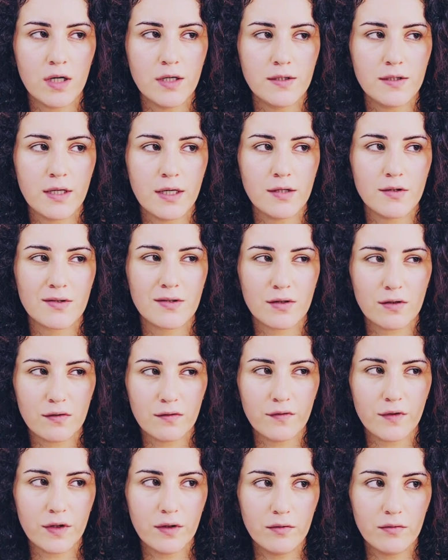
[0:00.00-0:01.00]
say
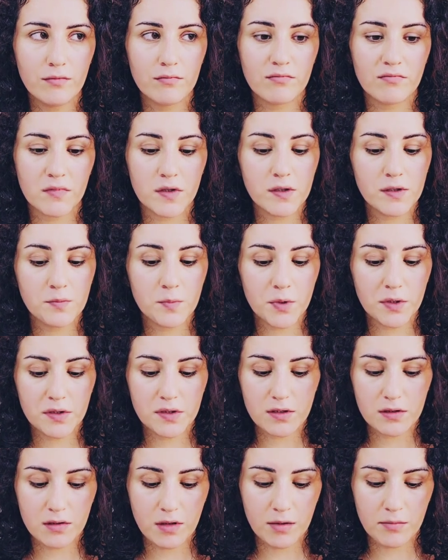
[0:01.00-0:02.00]
serve you, this
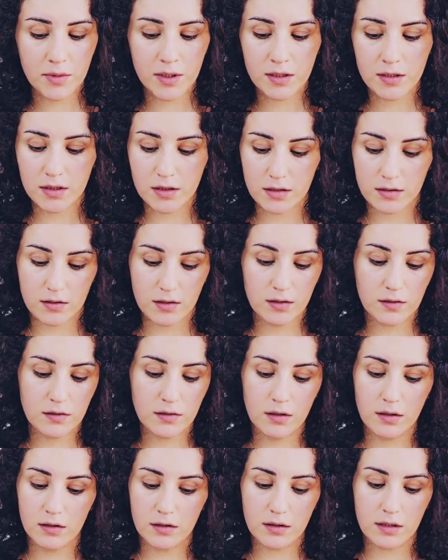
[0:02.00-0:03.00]
person, I mean, it
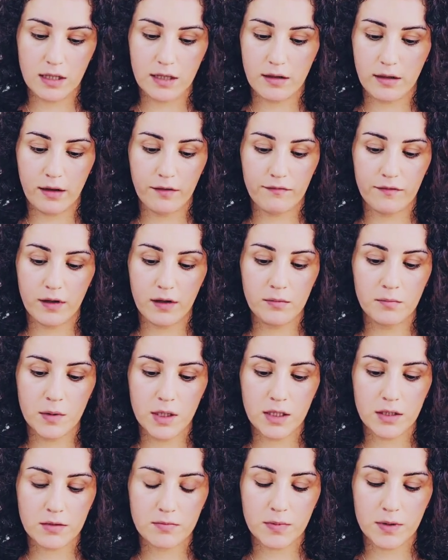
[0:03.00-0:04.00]
doesn't look like they've done
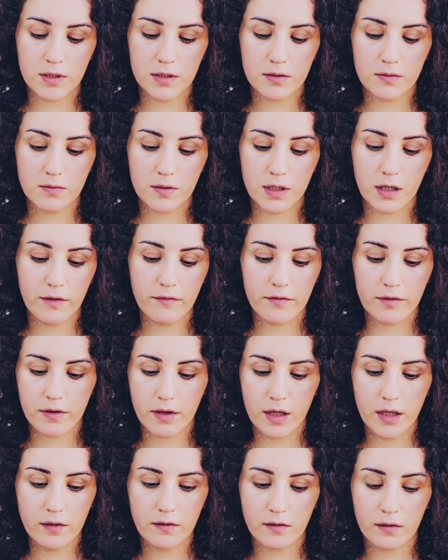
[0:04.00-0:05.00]
much, but whatever
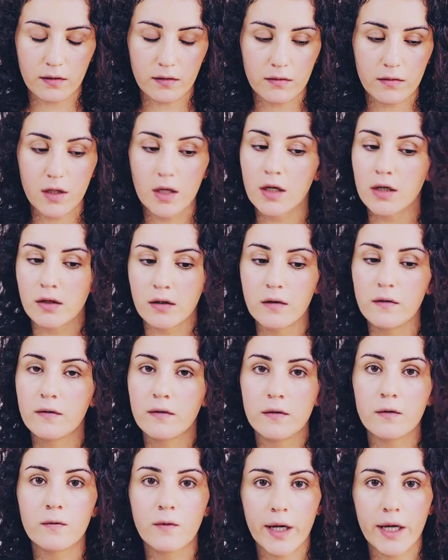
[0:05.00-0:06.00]
they do, you
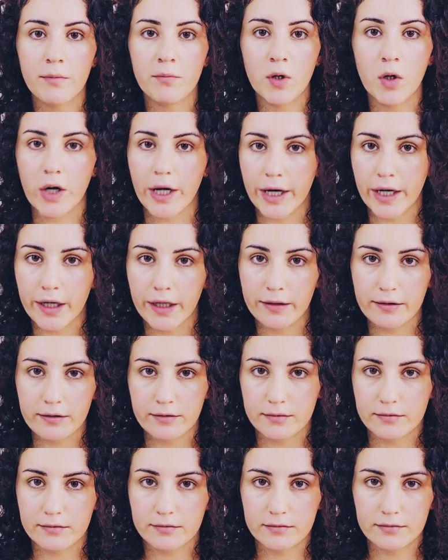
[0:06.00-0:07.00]
do way more.
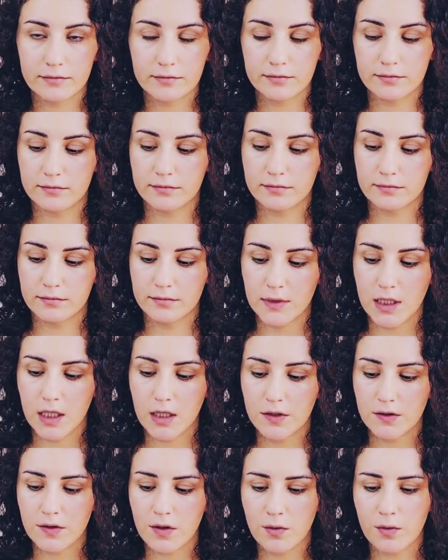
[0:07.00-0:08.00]

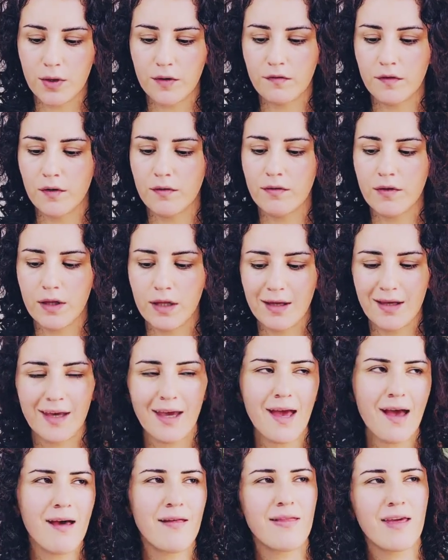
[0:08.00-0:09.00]
So if you think,
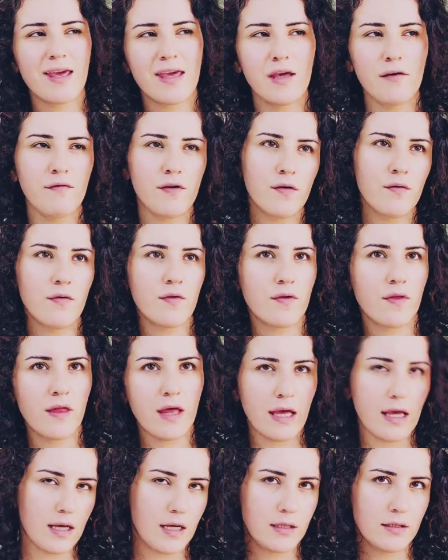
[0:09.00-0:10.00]
yeah, they give you
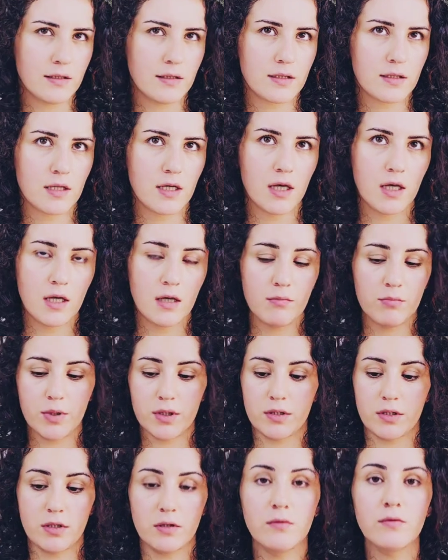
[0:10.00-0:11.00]
things,
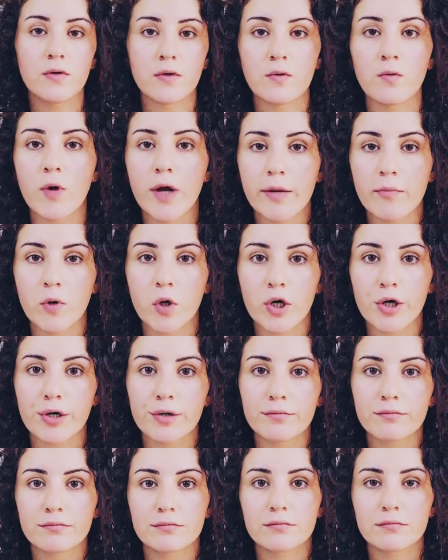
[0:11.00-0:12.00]
but you do way
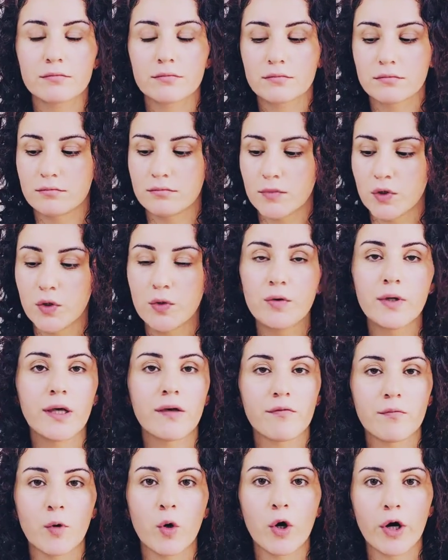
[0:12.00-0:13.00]
more. You
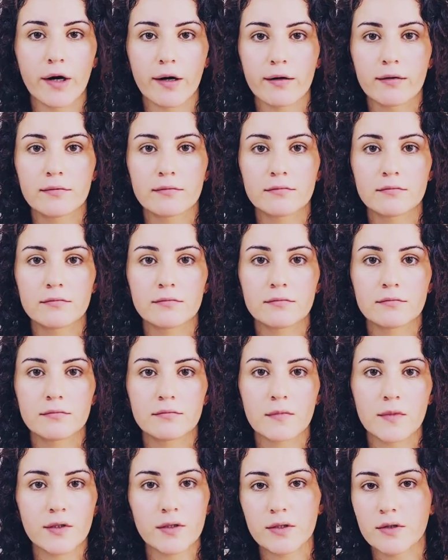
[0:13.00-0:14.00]
give more.
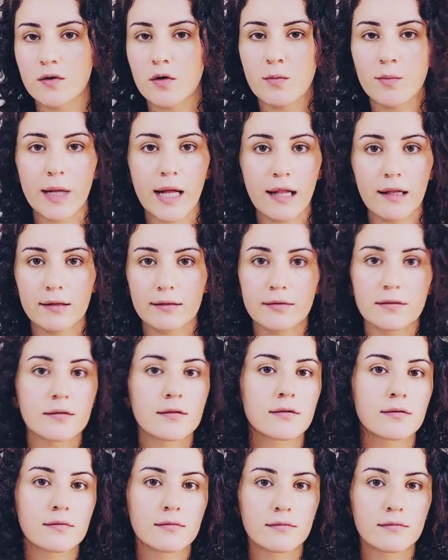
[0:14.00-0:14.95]
There is no balance.